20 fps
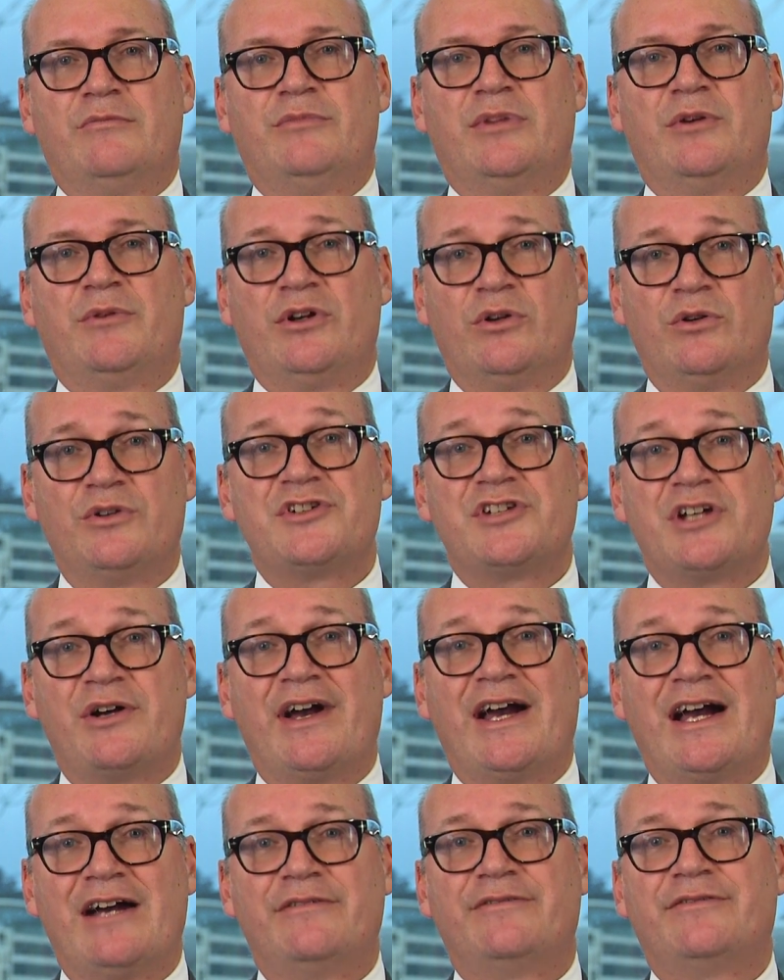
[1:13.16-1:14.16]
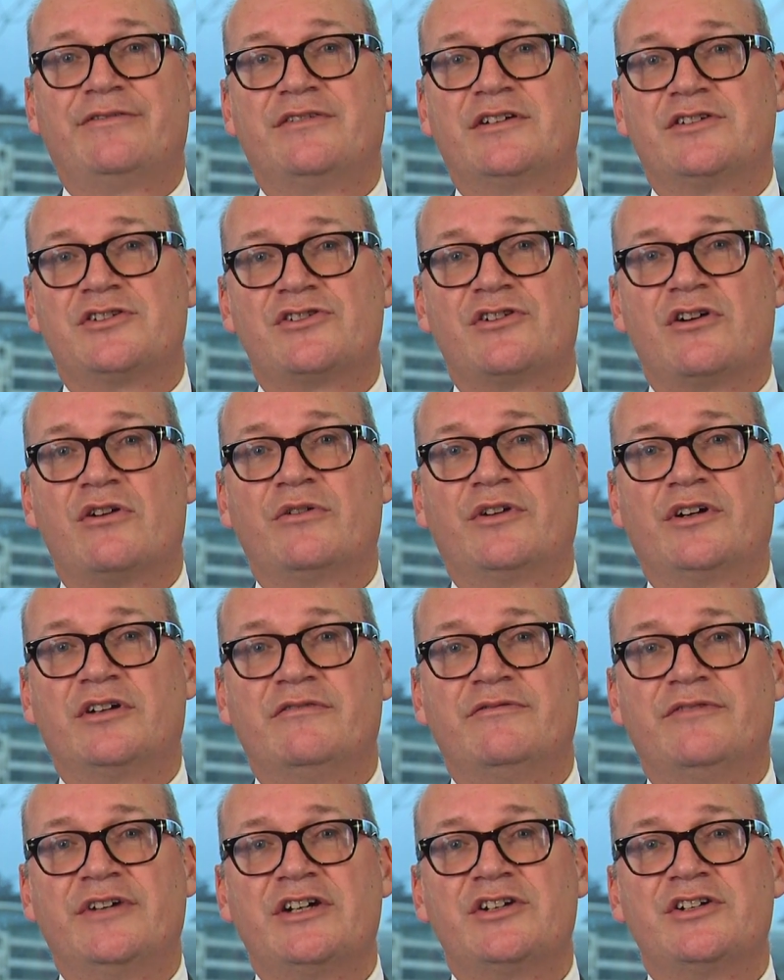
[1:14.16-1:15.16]
But we also have a strong
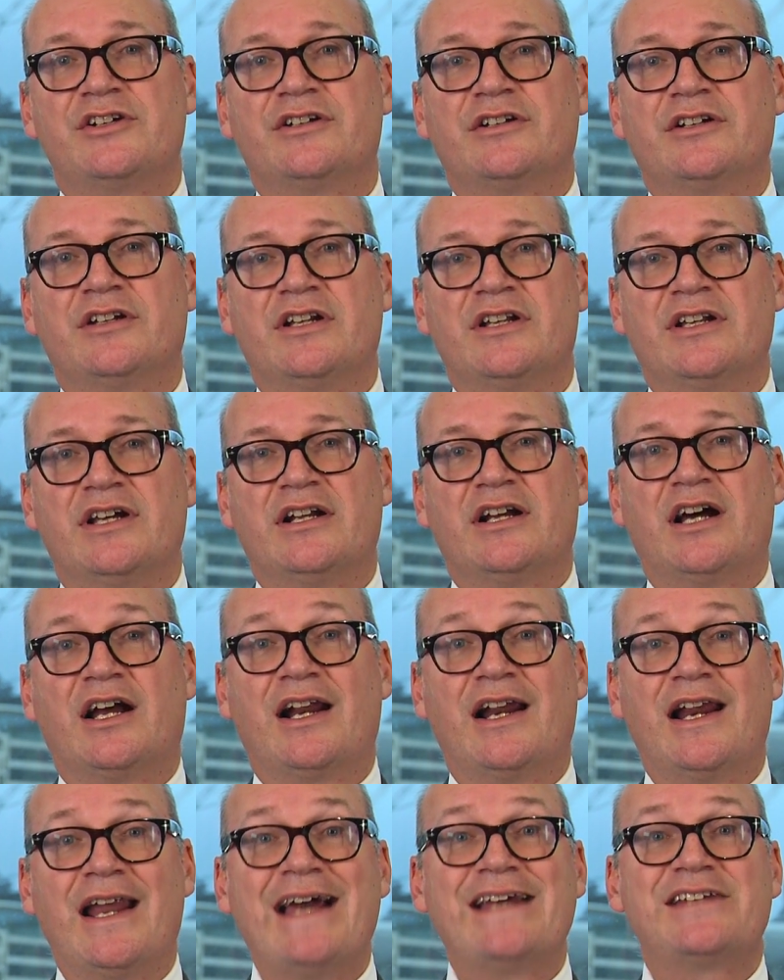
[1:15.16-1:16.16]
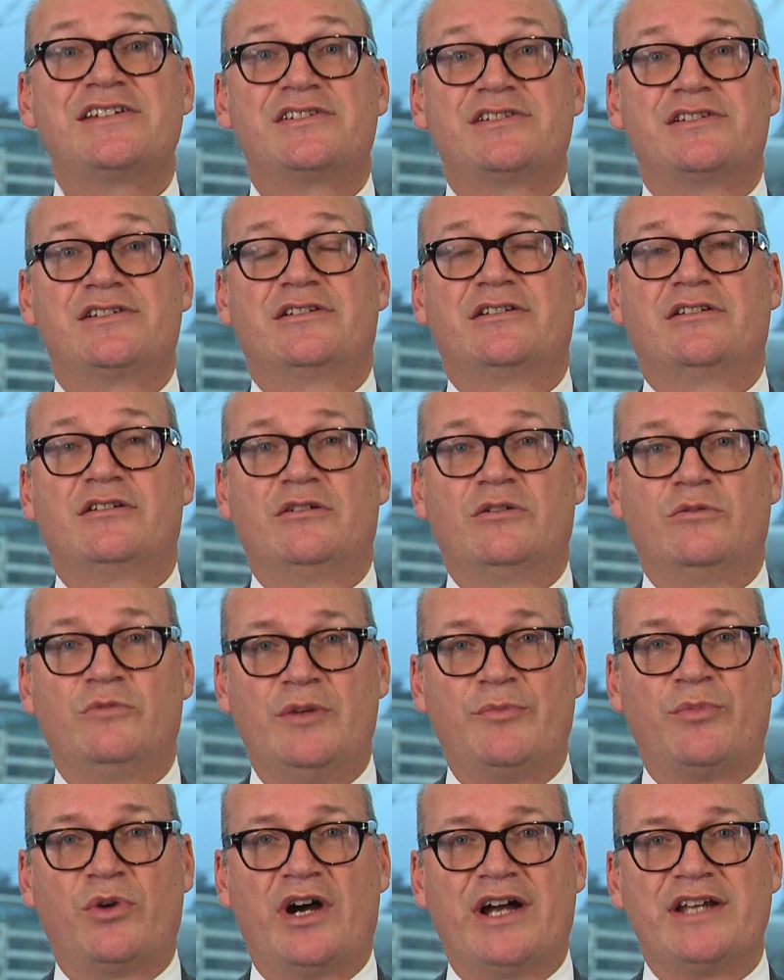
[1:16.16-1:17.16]
conviction that unless
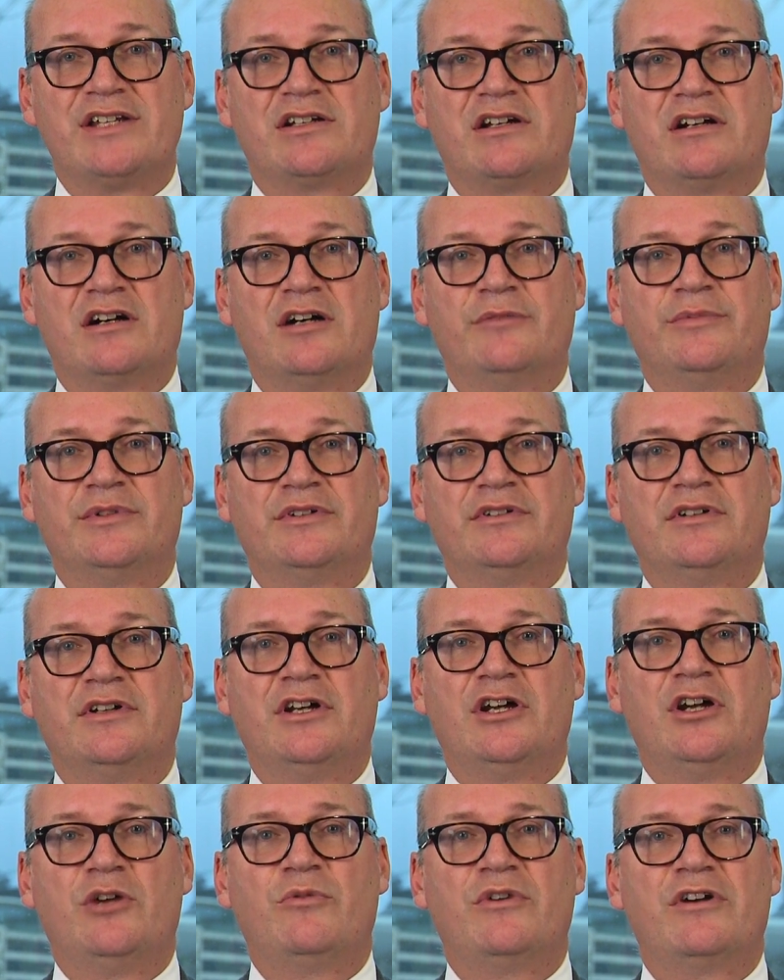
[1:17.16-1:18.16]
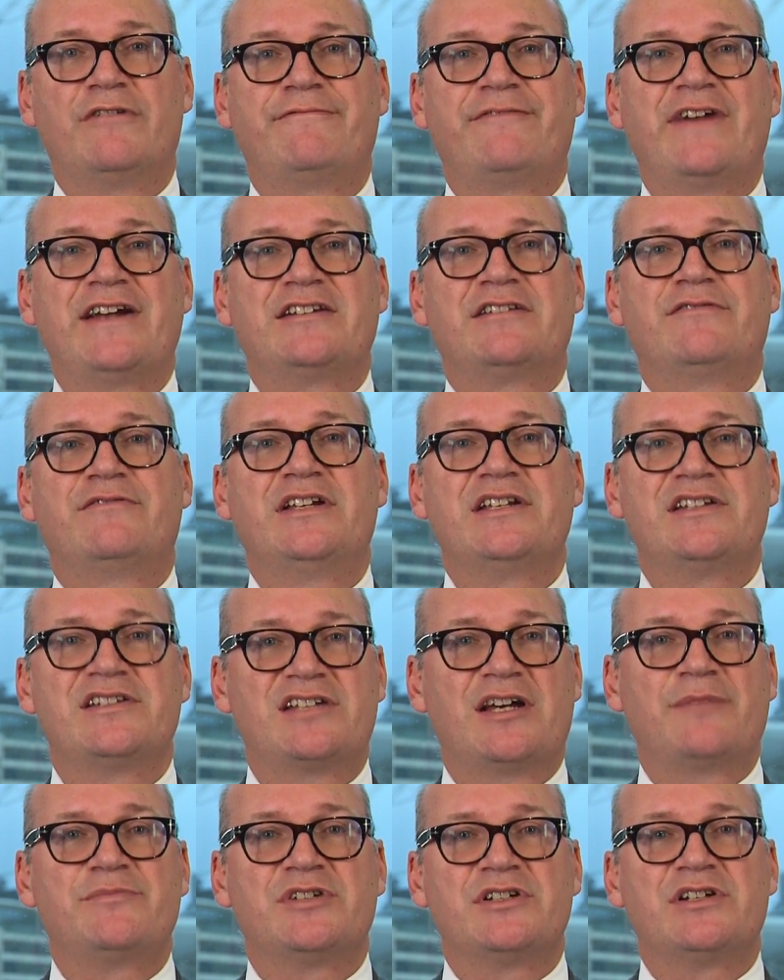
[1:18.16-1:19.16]
we price carbon, we're effectively
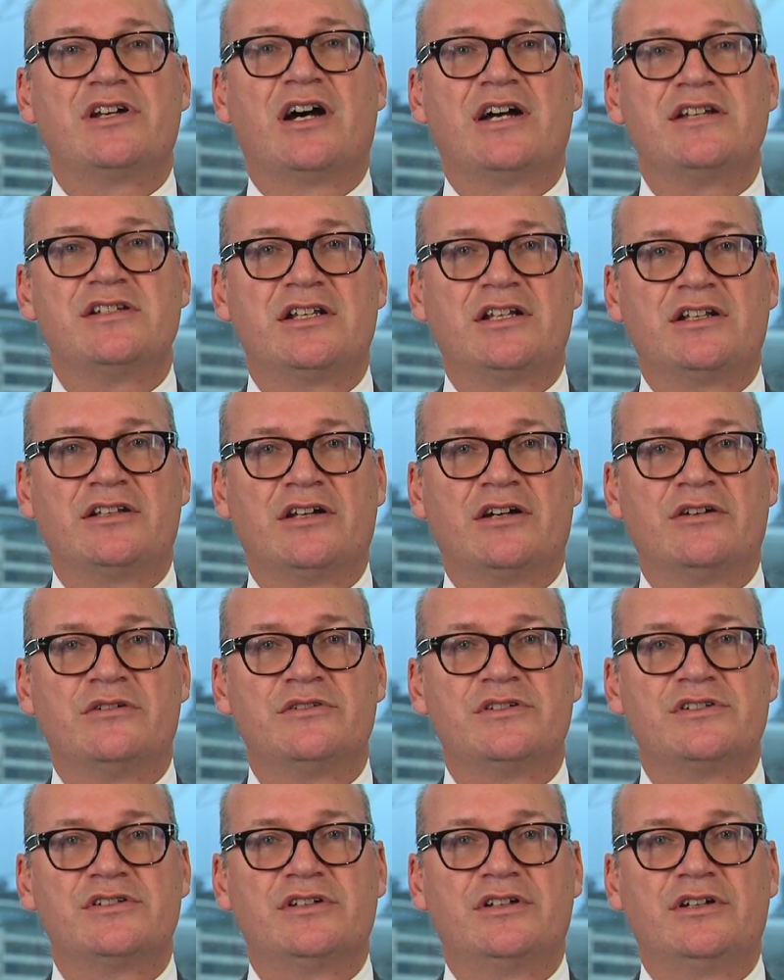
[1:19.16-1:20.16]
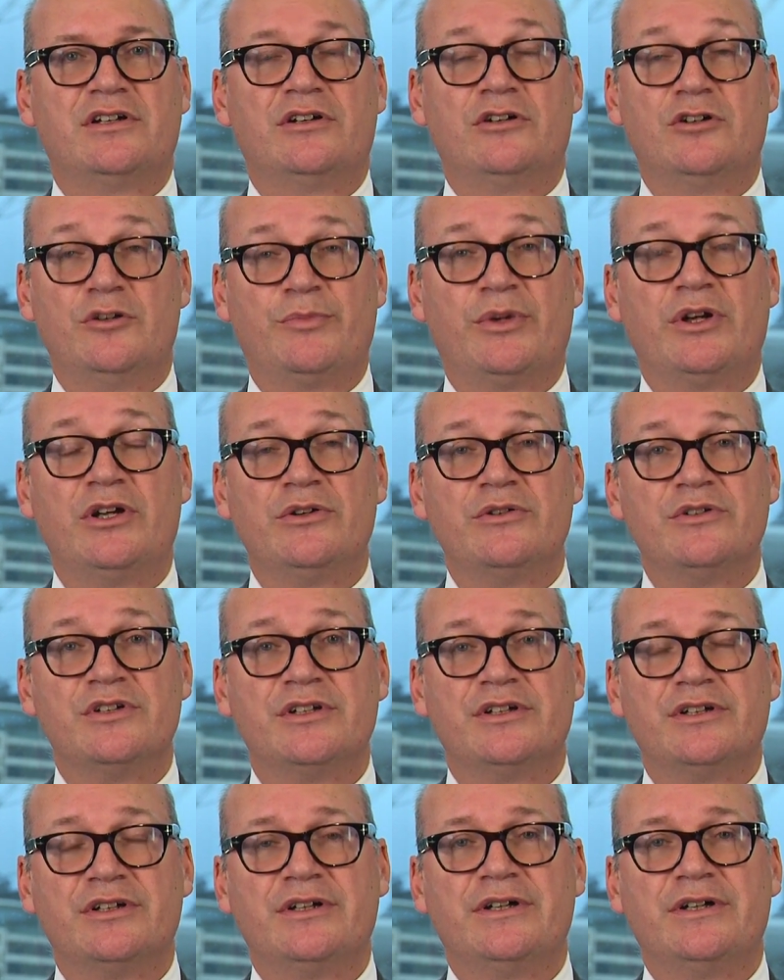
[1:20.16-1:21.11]
subsidizing those who pollute.